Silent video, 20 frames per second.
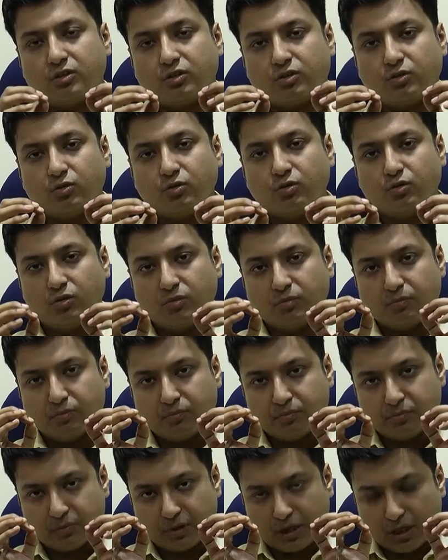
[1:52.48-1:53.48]
to
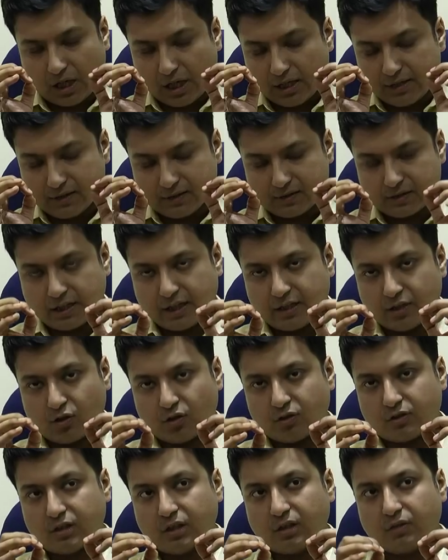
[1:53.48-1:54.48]
understand
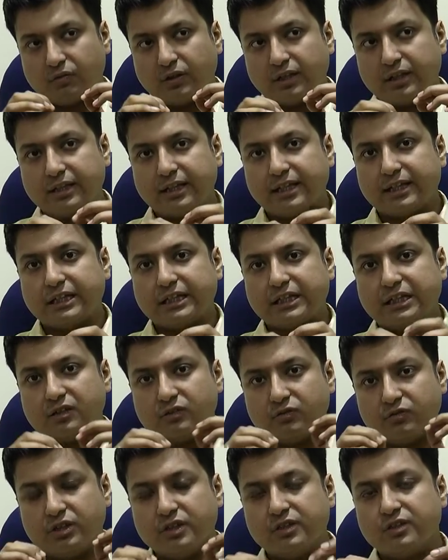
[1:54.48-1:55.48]
yourself and then
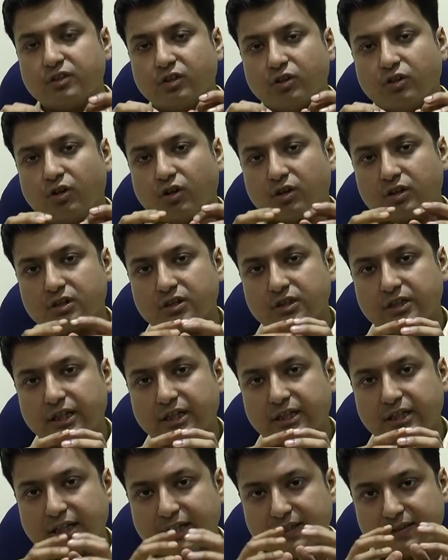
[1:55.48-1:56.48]
convince your doctor
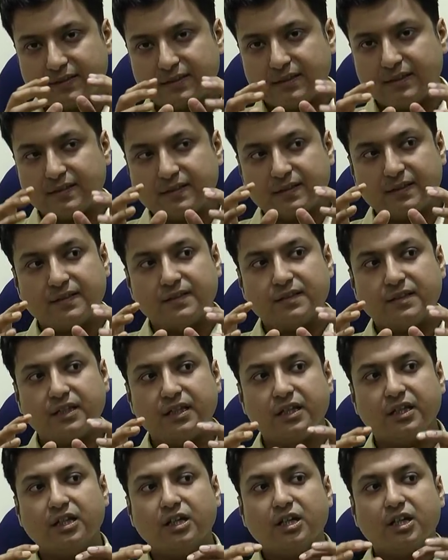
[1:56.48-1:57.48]
that yes, this is
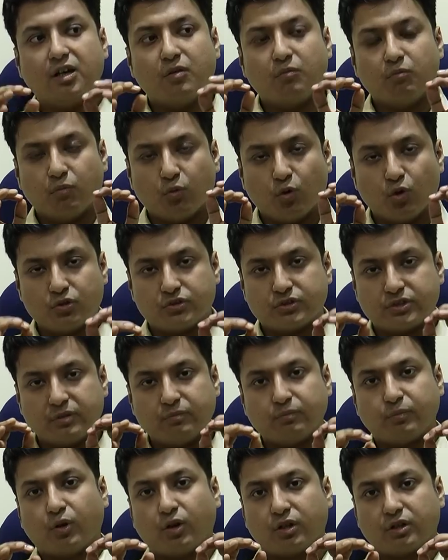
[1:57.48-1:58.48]
the most
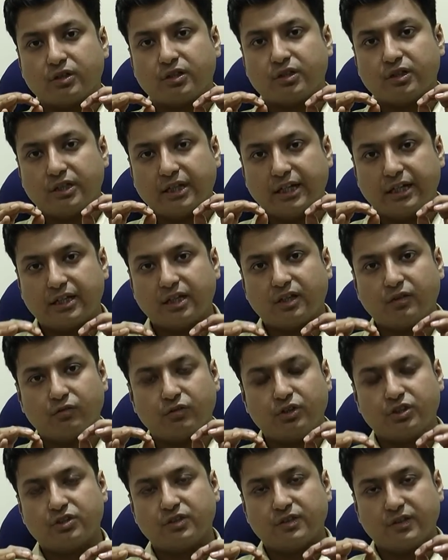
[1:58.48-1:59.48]
important data
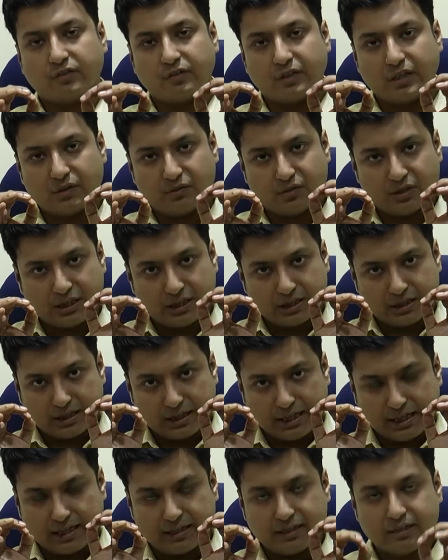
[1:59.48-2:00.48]
which is available in
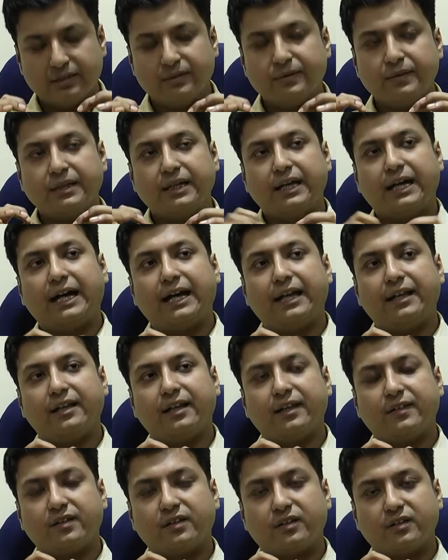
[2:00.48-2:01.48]
hand, and
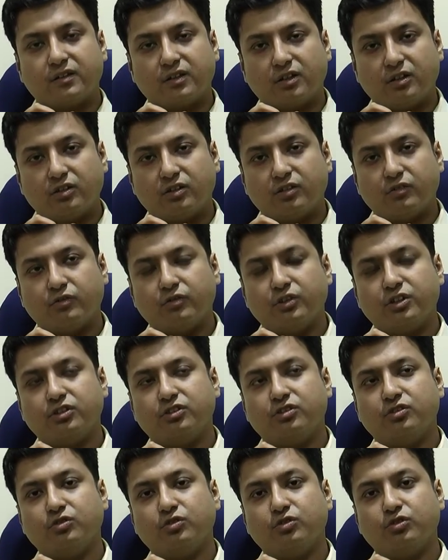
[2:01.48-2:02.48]
as a result of
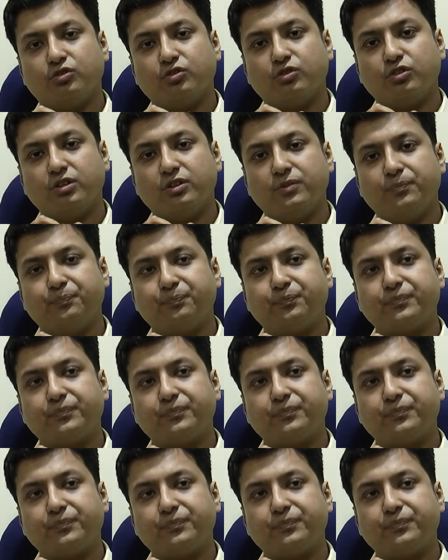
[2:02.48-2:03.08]
which you should